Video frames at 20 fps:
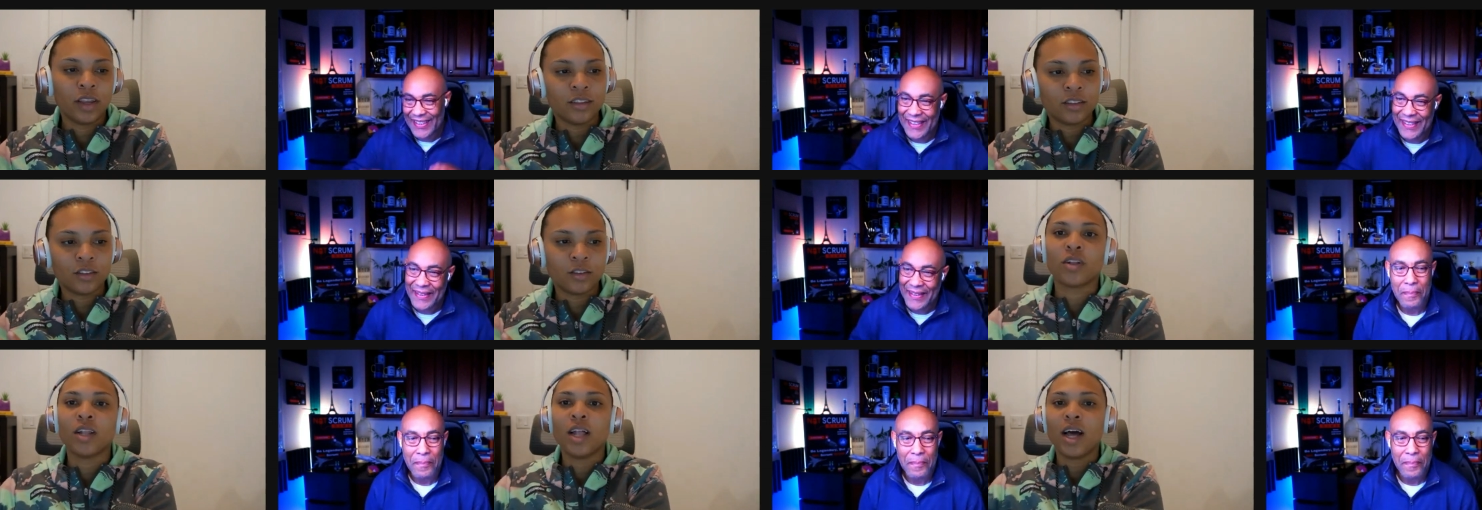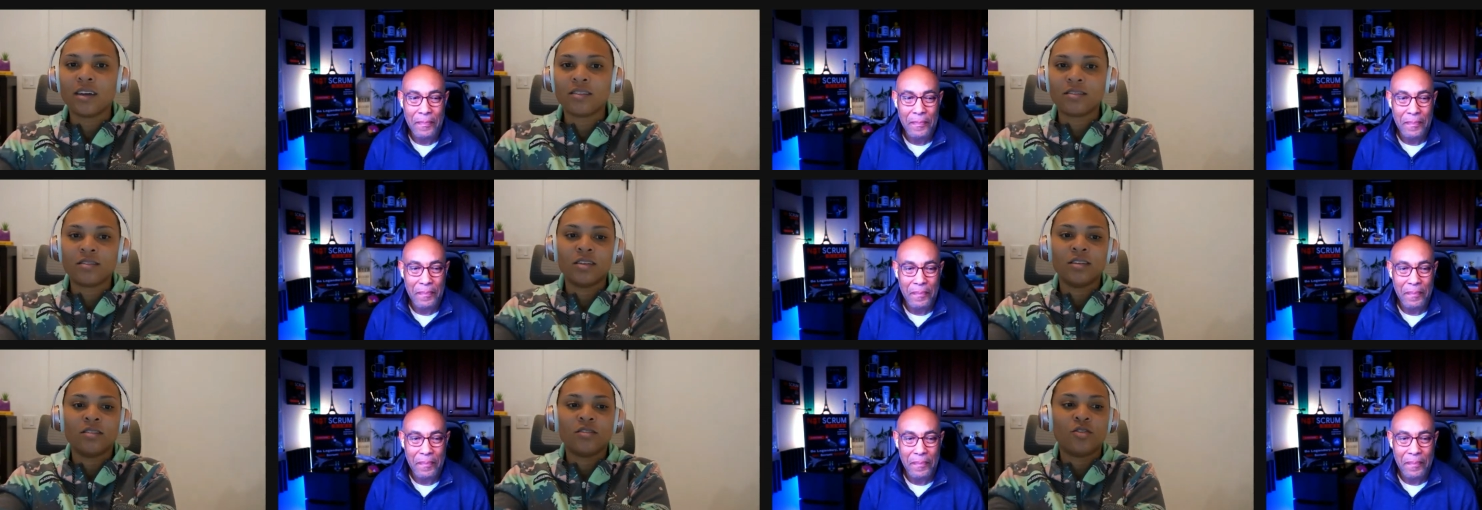Speaker 1: in-depth
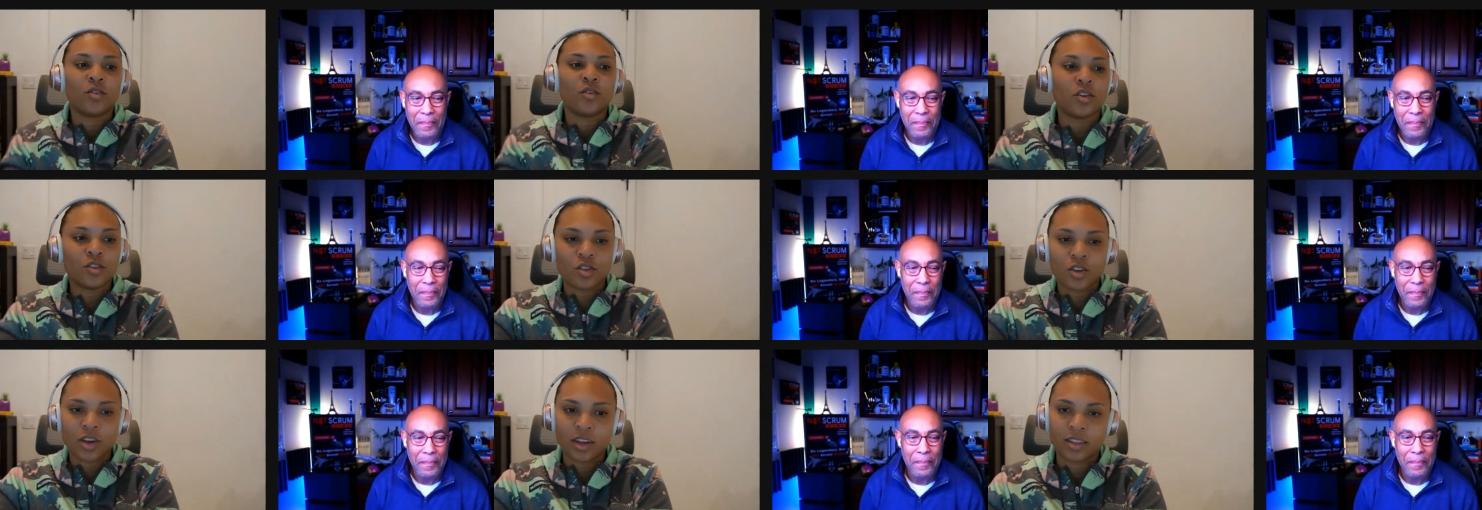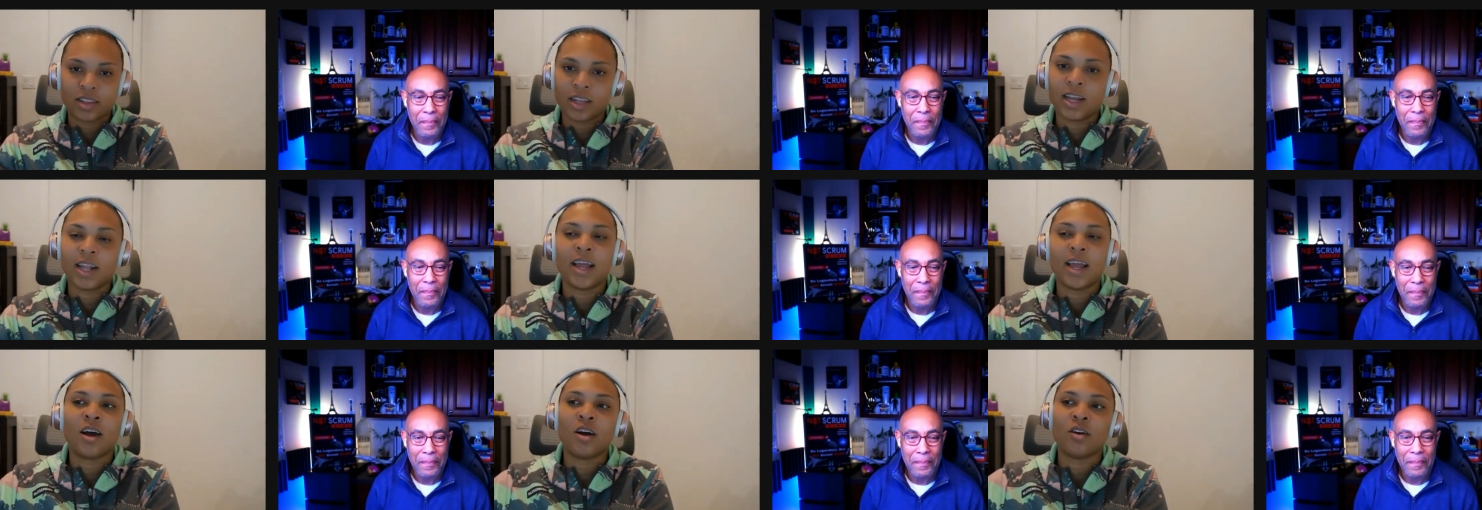classes. You can check
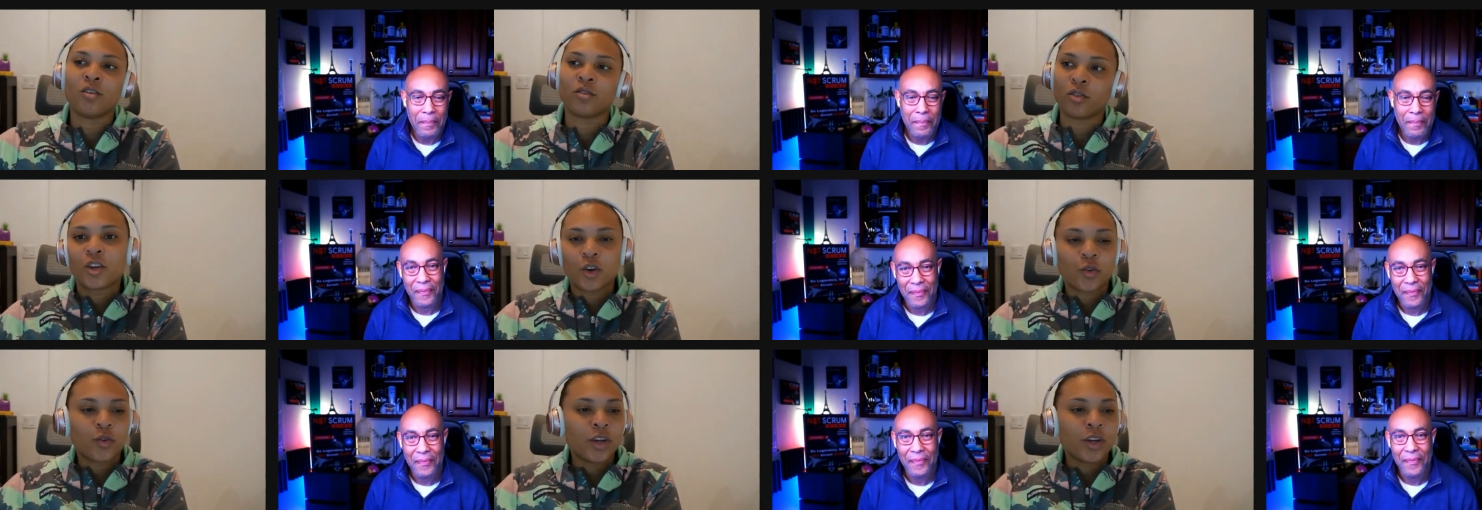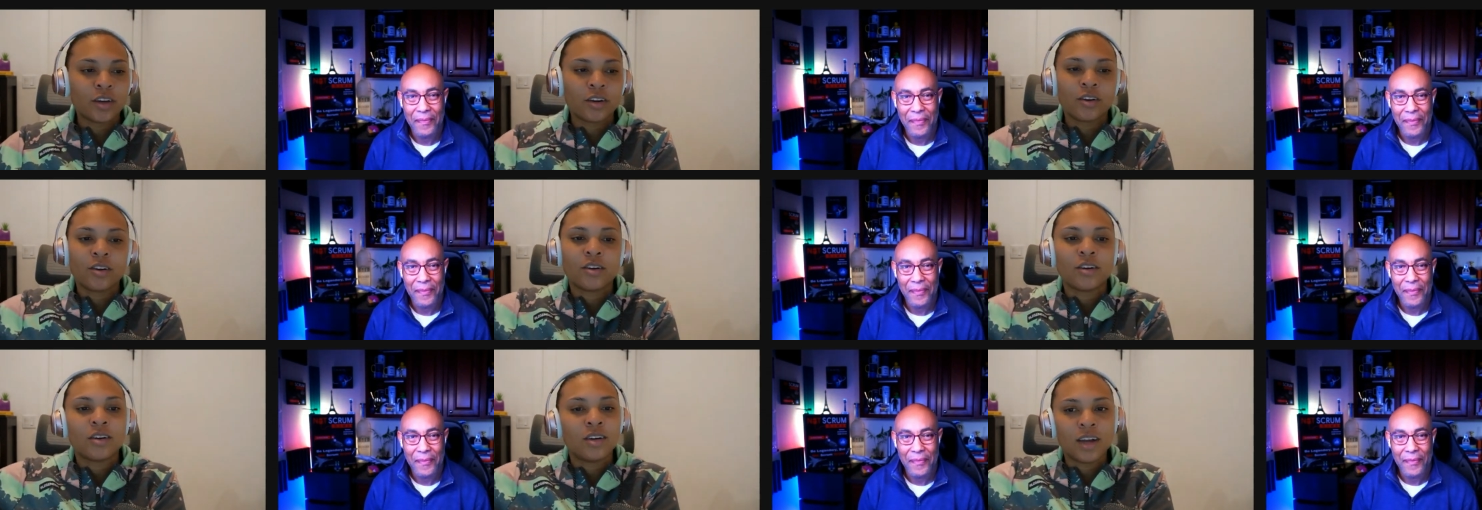that out.
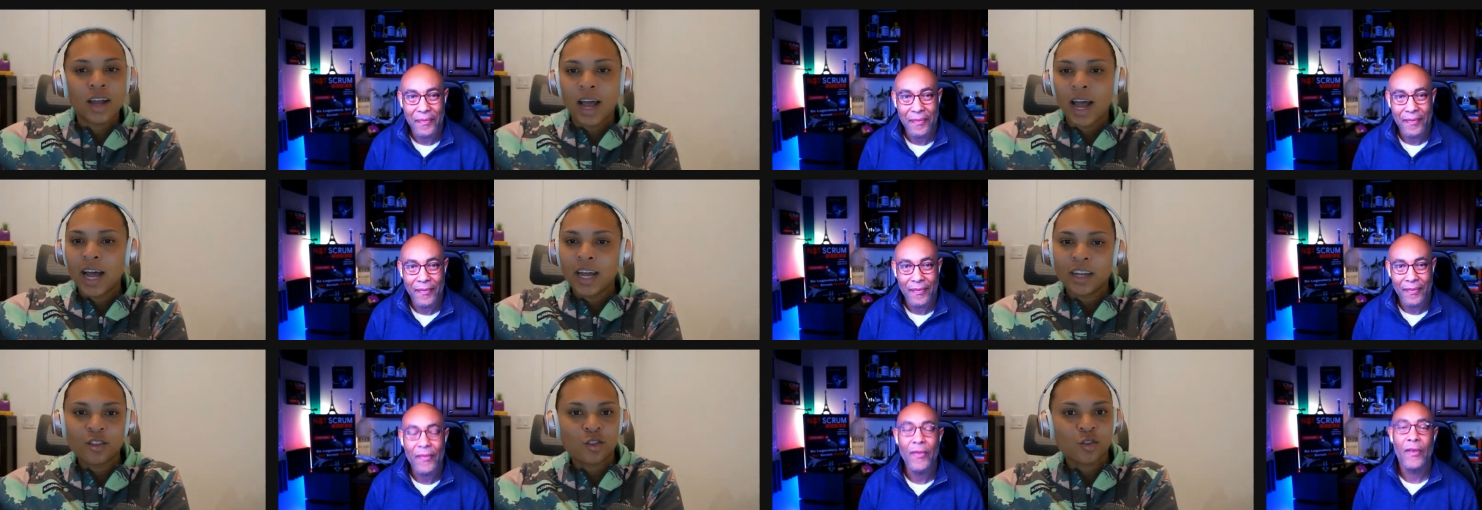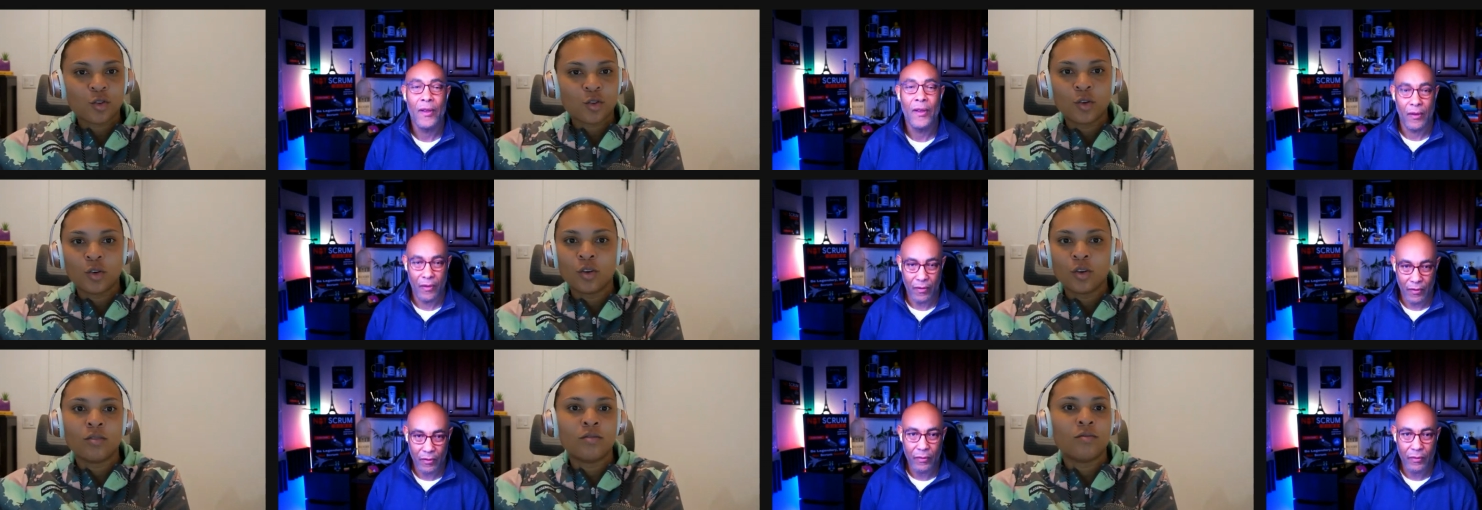Career,
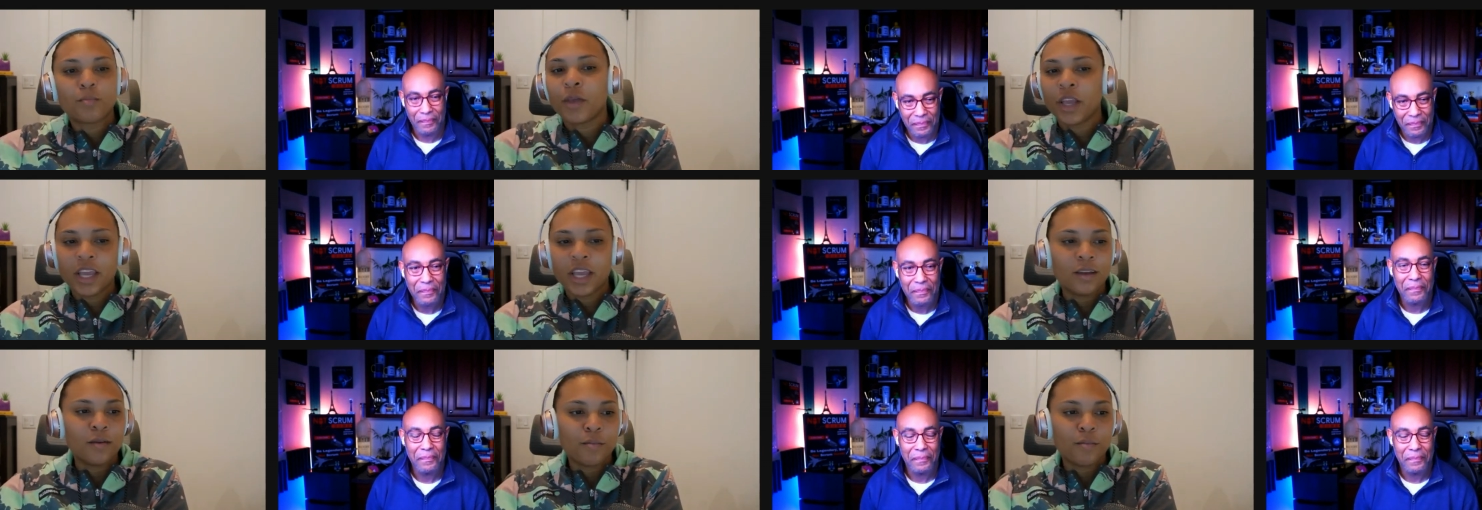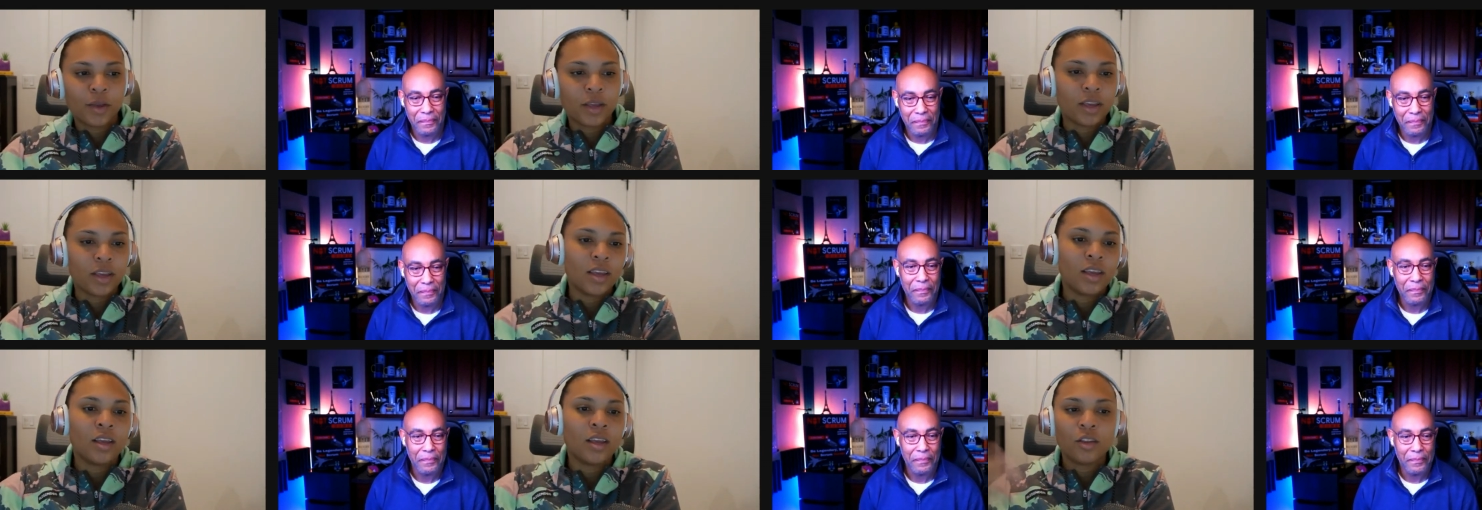Agile,
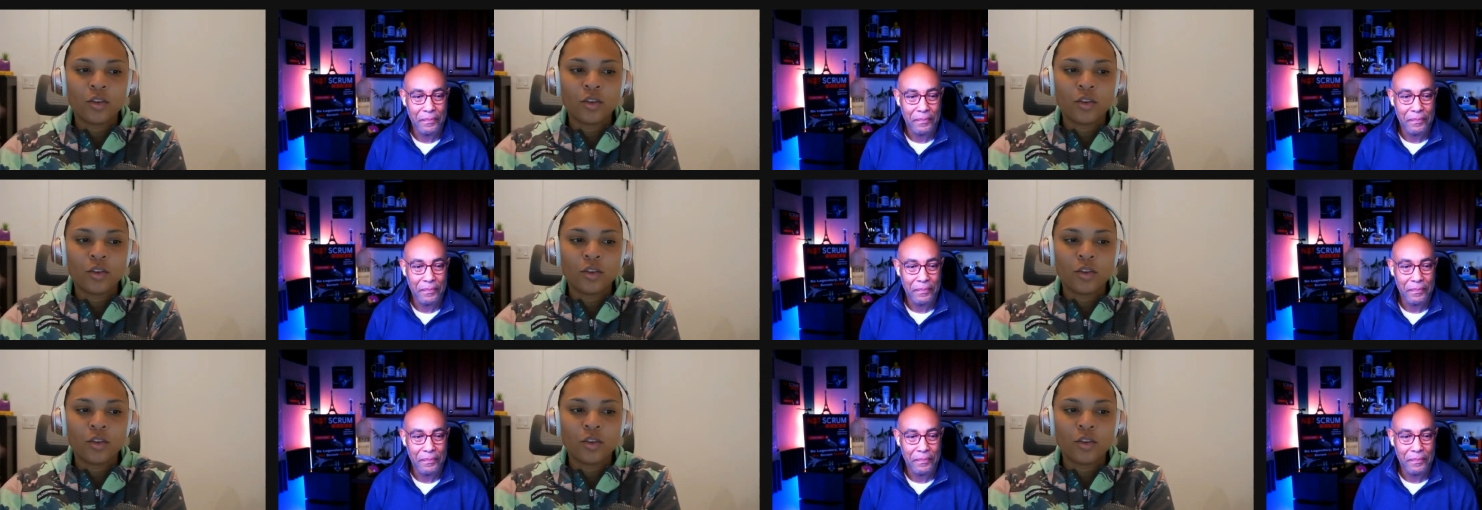PMP.